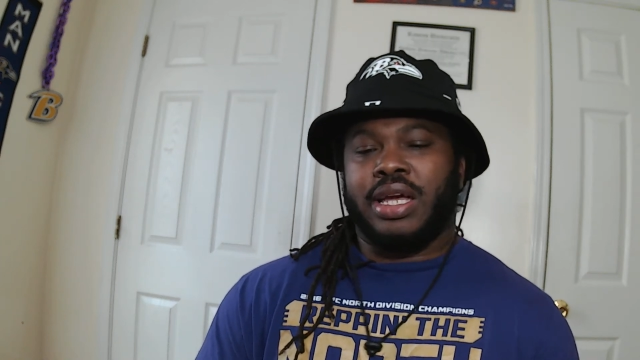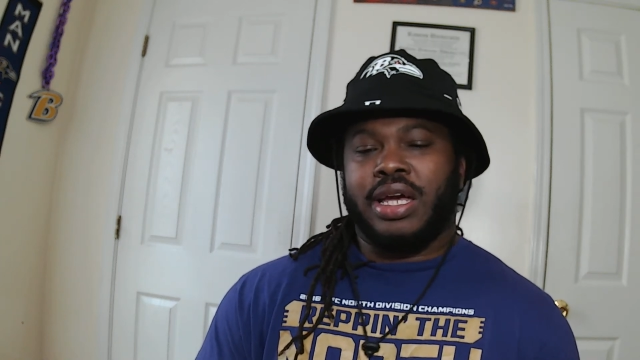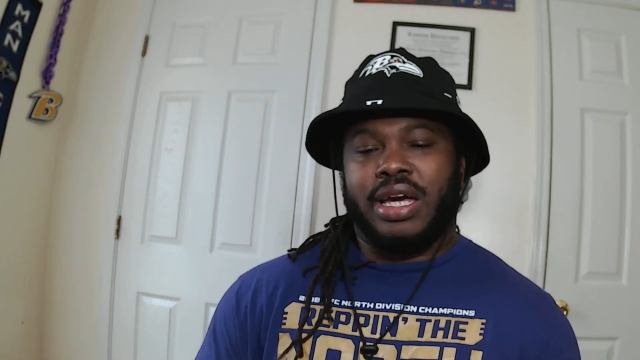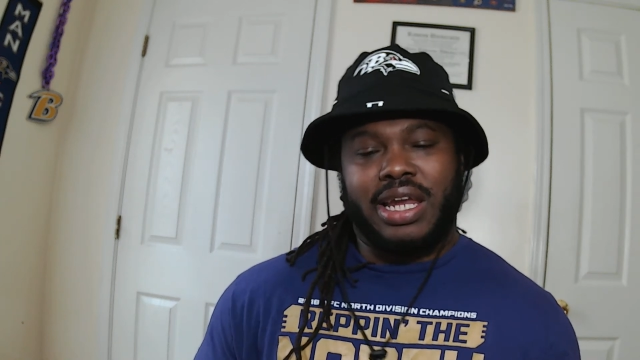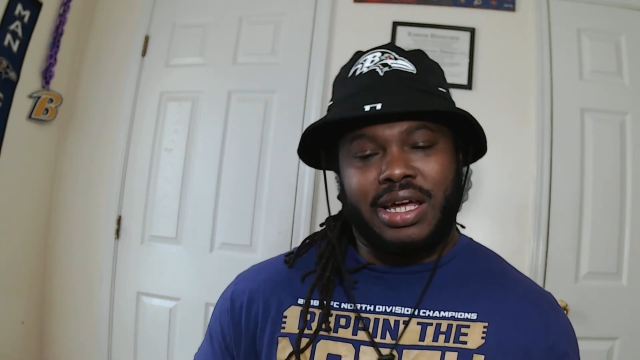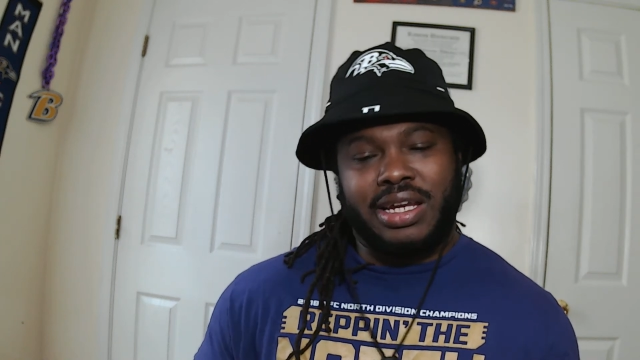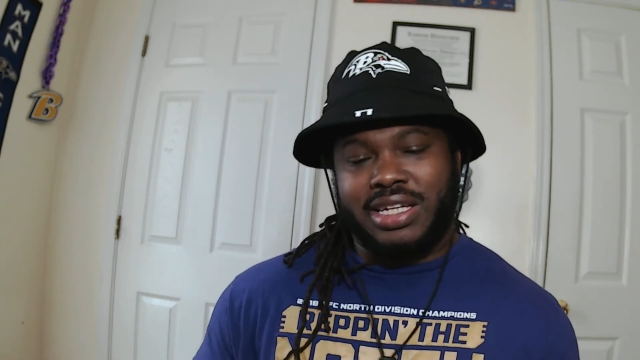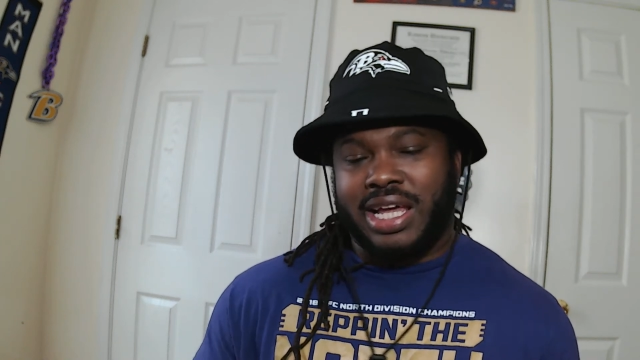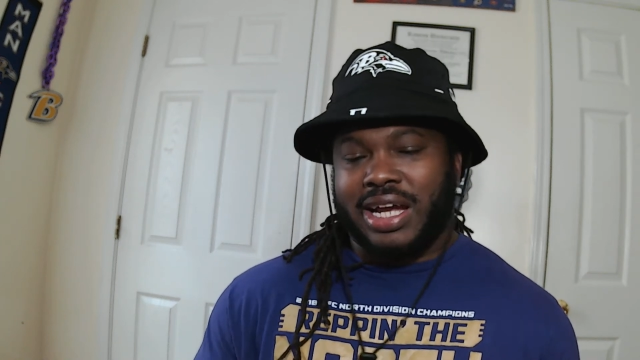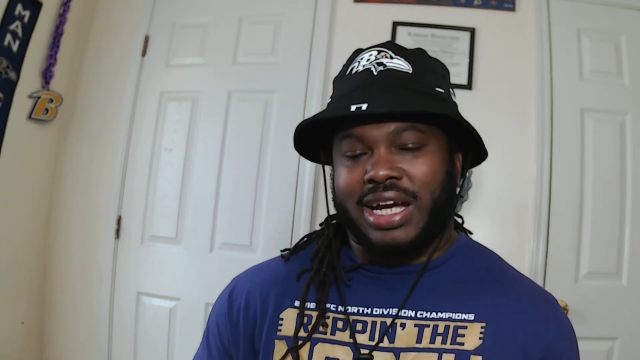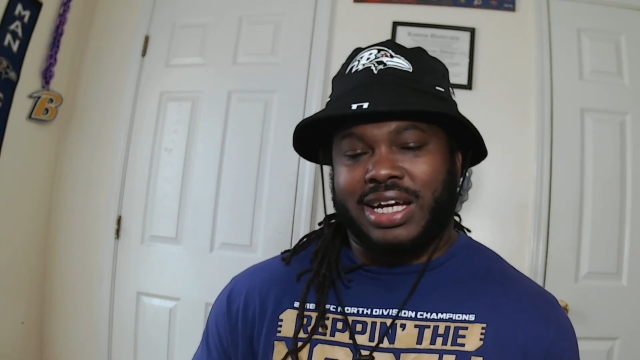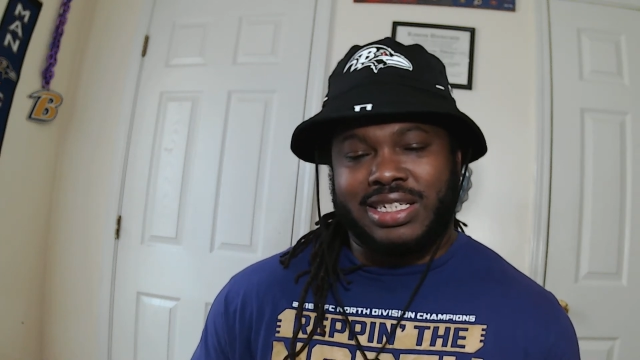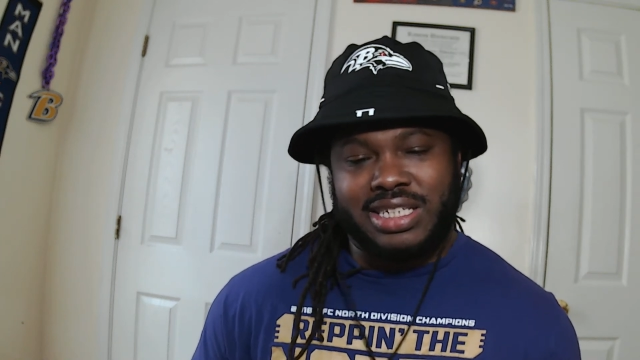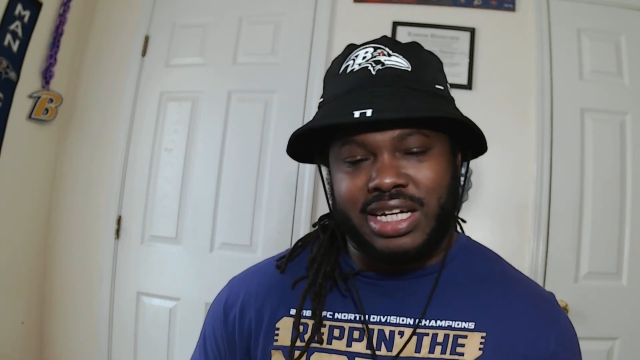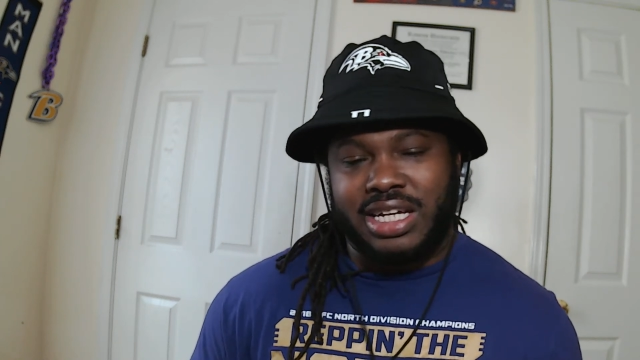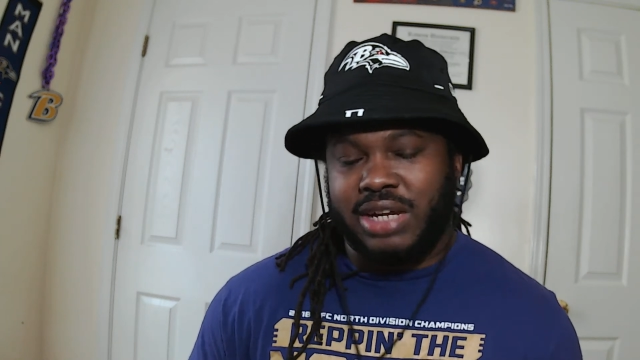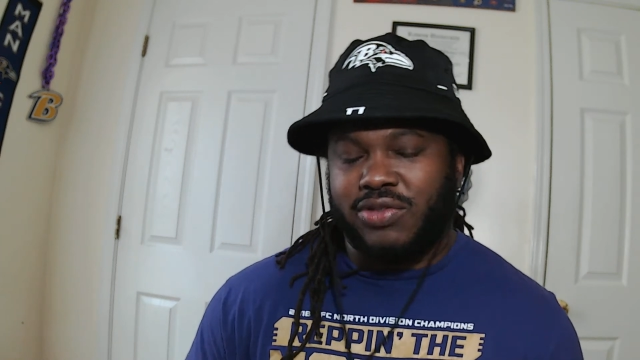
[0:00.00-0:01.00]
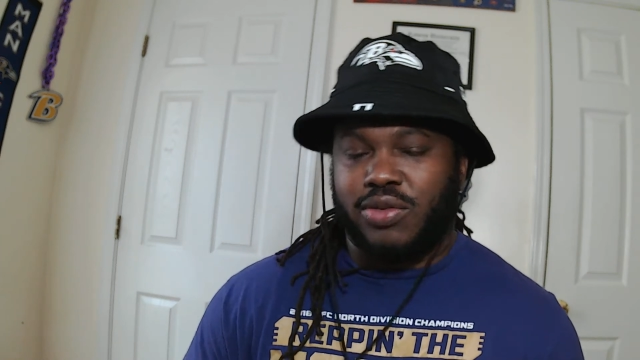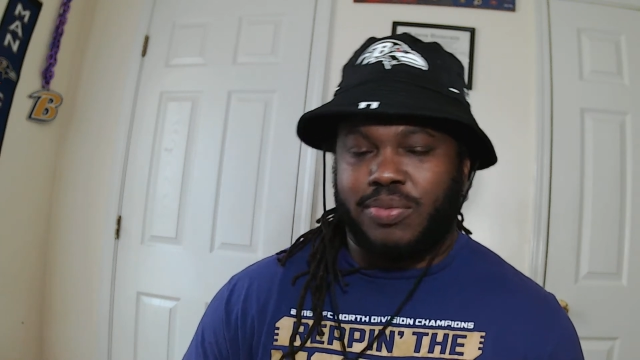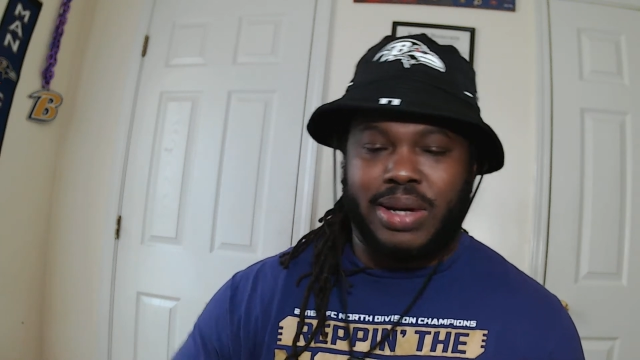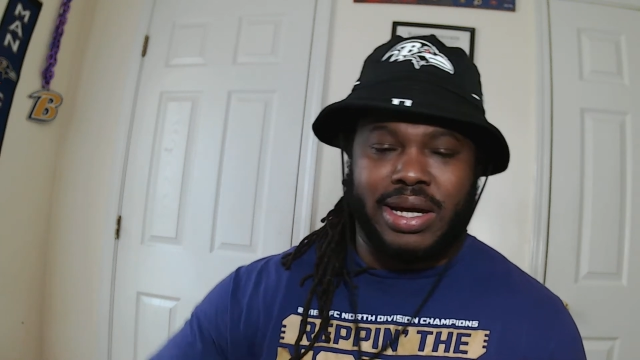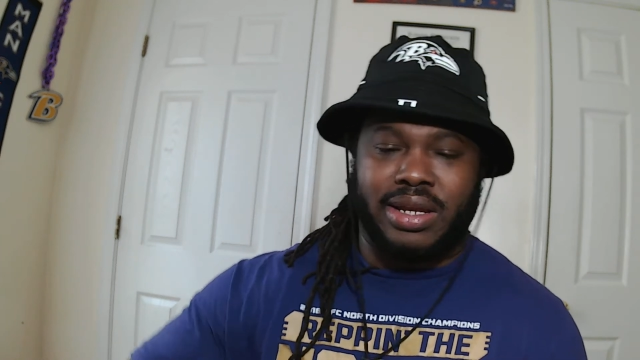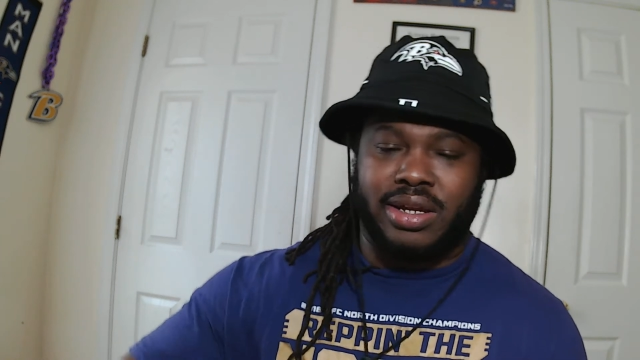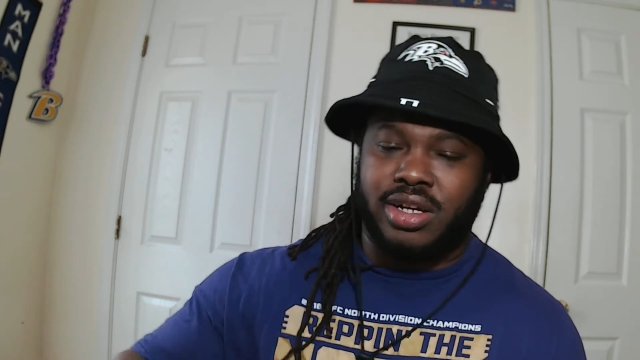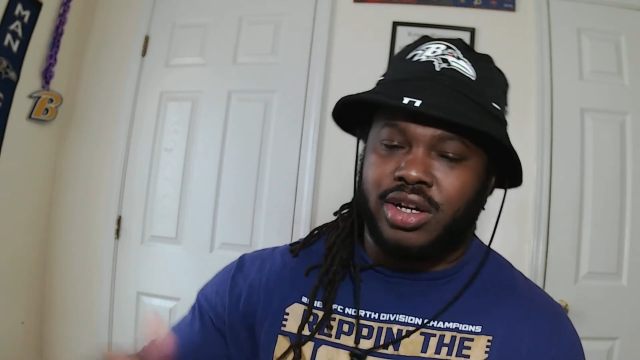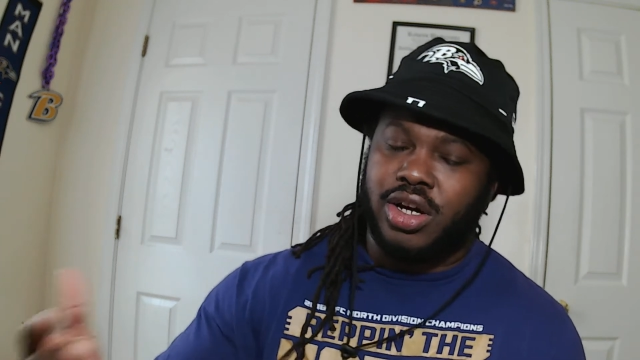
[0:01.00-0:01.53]
And like I said,
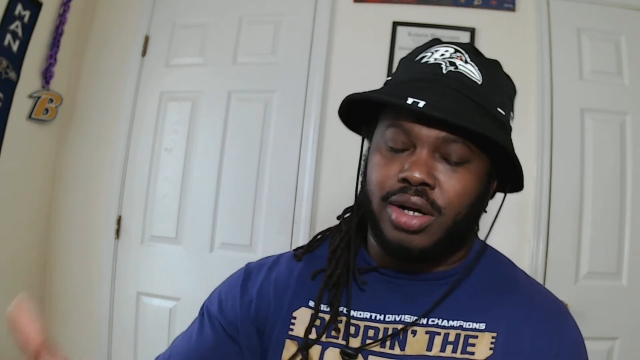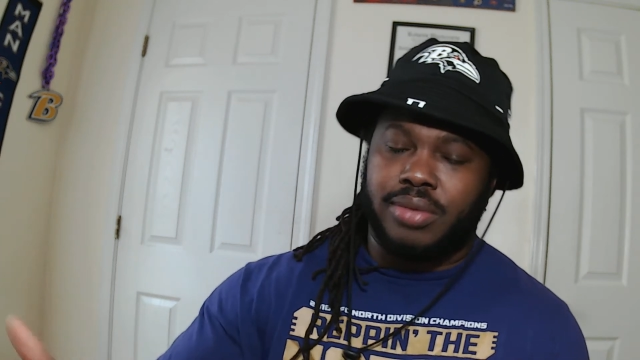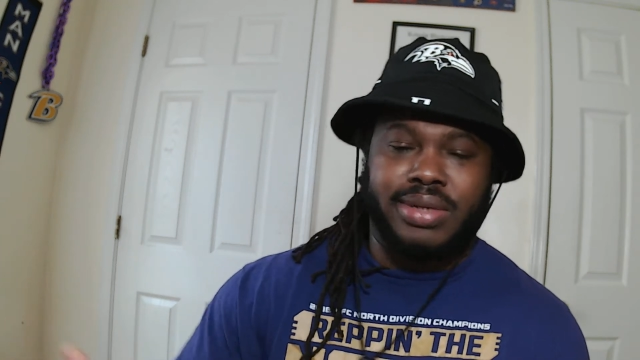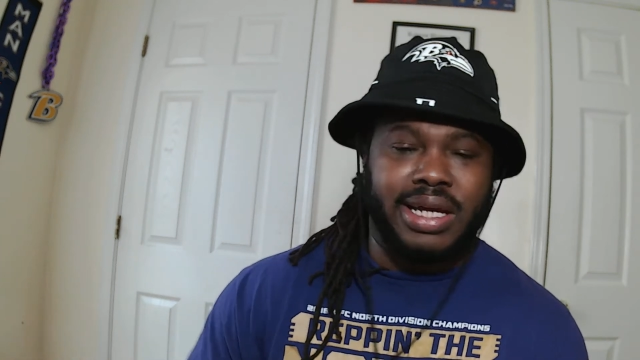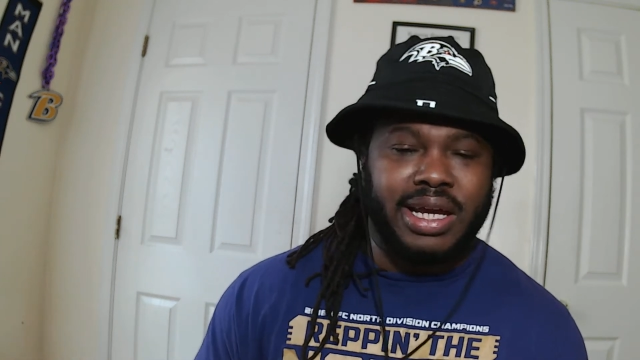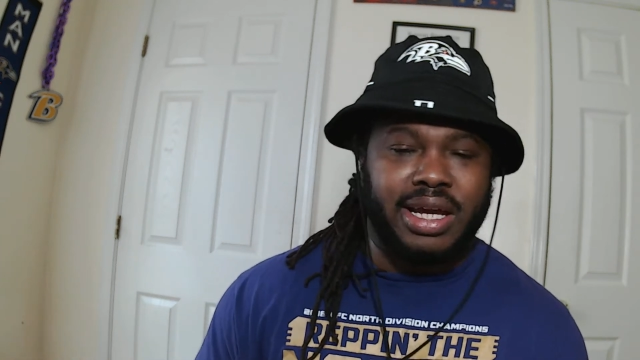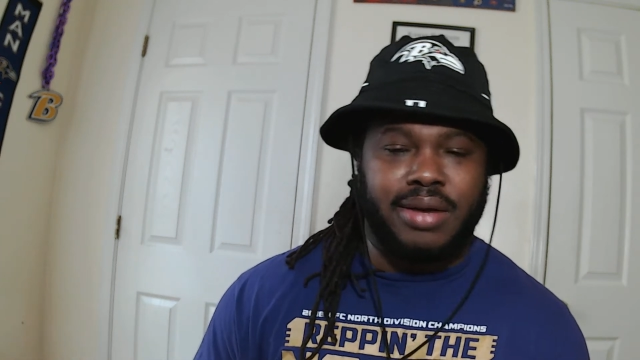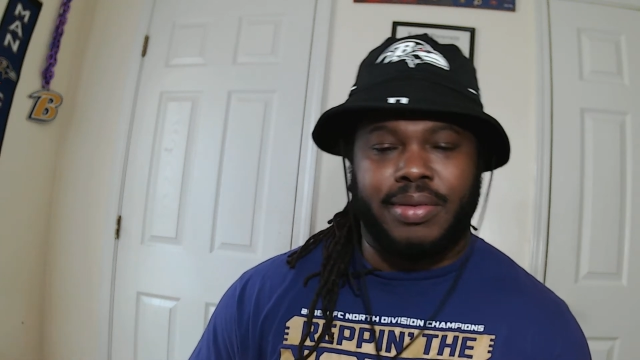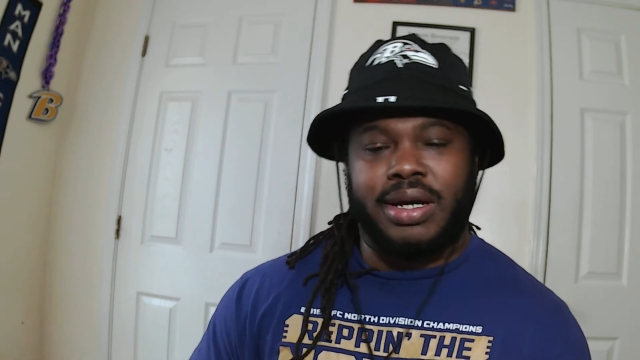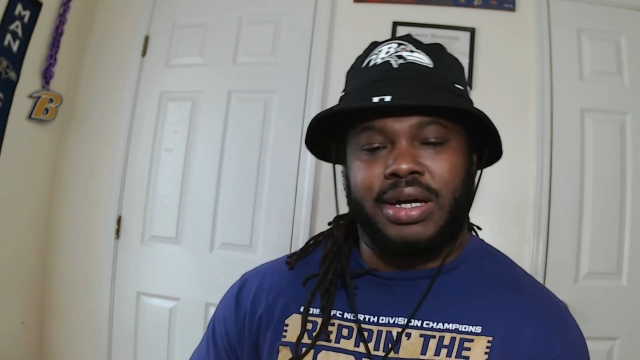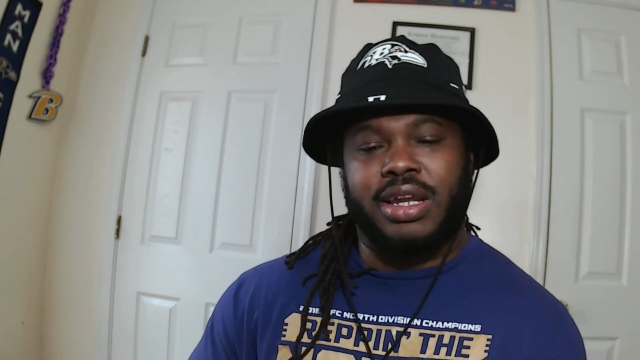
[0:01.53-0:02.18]
everybody, calm down, man.